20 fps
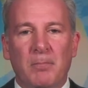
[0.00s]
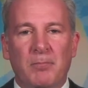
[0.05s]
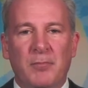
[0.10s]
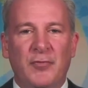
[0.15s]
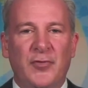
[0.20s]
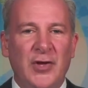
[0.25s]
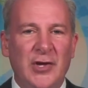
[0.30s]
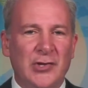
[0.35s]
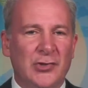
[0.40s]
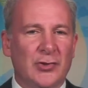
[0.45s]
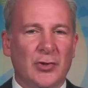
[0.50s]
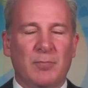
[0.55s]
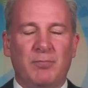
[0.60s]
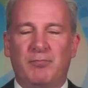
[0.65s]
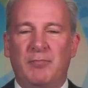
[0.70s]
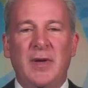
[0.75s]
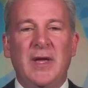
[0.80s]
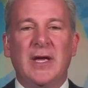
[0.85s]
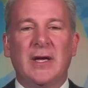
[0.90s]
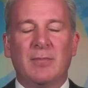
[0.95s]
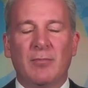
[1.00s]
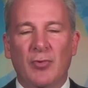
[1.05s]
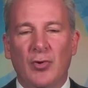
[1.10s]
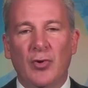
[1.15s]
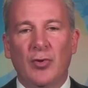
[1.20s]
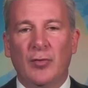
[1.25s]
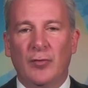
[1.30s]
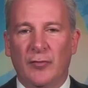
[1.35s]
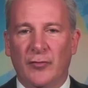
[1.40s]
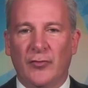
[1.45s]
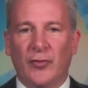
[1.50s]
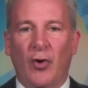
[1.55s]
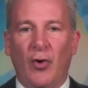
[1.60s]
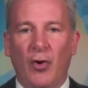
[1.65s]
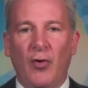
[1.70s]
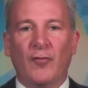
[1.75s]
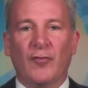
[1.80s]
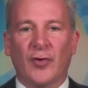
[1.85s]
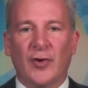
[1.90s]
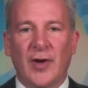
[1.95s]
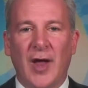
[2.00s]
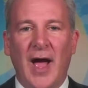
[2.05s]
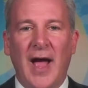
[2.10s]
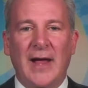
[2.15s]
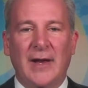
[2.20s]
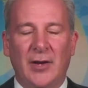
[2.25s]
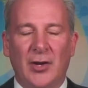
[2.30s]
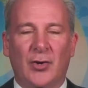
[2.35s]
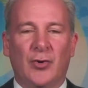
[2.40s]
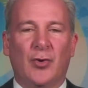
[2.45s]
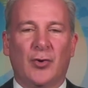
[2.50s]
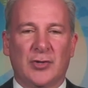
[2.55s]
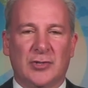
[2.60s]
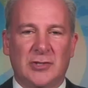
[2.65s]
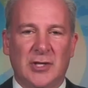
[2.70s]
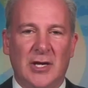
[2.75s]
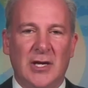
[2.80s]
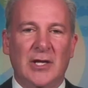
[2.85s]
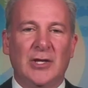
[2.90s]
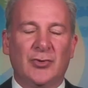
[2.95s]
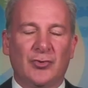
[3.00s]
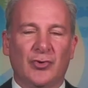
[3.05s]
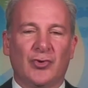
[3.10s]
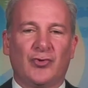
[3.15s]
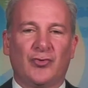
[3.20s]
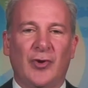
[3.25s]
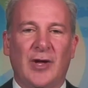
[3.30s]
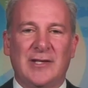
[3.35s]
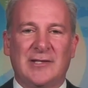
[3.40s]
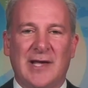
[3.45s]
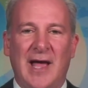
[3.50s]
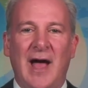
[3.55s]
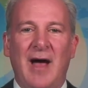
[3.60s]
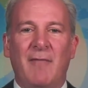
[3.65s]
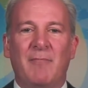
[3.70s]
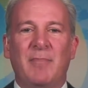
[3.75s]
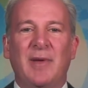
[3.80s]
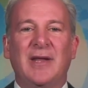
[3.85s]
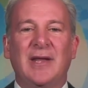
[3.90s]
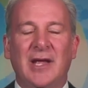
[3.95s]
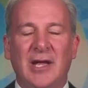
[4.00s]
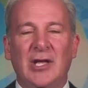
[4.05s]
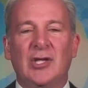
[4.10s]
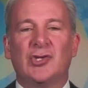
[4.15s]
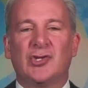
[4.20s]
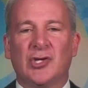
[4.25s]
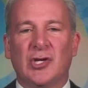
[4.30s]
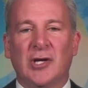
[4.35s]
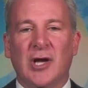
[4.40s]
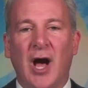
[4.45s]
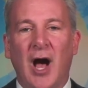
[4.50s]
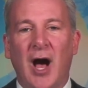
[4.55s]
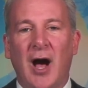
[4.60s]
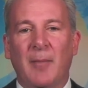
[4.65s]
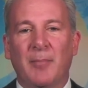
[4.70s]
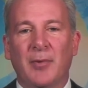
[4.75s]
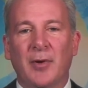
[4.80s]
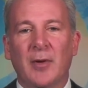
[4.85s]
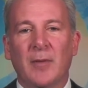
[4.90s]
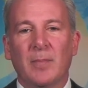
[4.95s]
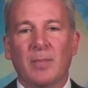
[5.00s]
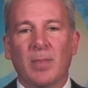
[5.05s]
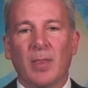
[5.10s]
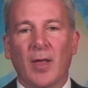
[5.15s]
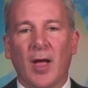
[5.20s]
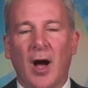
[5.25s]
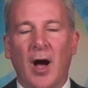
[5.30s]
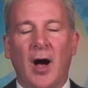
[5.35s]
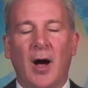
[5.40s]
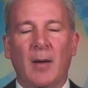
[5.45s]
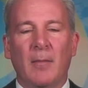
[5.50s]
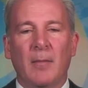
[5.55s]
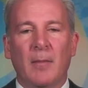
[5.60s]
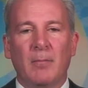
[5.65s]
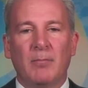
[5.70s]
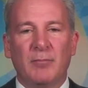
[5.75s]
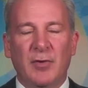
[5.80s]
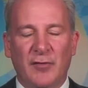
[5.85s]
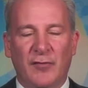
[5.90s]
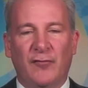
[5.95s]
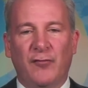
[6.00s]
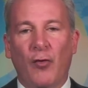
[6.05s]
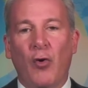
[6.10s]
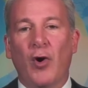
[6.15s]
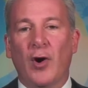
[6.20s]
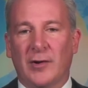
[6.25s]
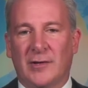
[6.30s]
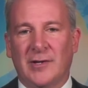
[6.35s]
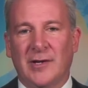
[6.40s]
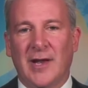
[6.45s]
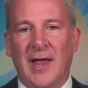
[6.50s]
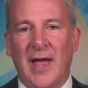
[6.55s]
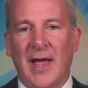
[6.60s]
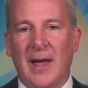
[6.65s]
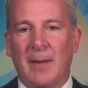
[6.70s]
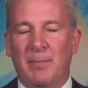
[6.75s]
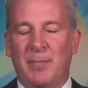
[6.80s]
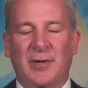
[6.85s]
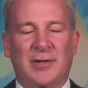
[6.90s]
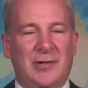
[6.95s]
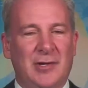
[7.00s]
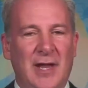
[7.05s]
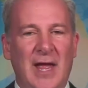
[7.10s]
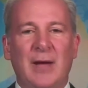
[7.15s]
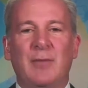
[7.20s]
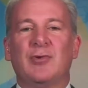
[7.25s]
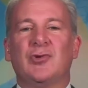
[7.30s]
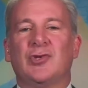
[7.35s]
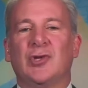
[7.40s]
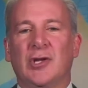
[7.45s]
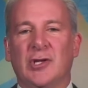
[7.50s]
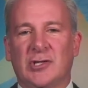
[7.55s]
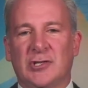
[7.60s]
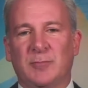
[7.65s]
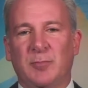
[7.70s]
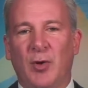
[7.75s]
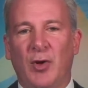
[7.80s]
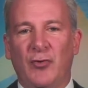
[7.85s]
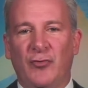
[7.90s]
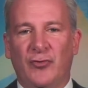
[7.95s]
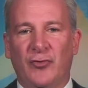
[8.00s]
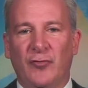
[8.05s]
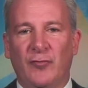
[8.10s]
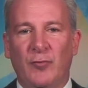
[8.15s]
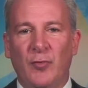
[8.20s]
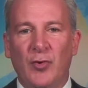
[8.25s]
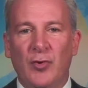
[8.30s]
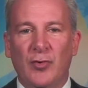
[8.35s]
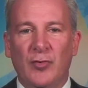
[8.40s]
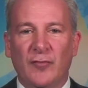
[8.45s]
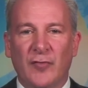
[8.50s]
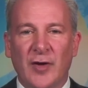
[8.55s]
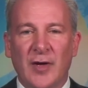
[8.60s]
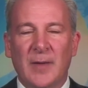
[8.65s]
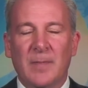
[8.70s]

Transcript: These are big moves overnight. And of course, interest rates have been inching up uh, before today, but today was an explosive move.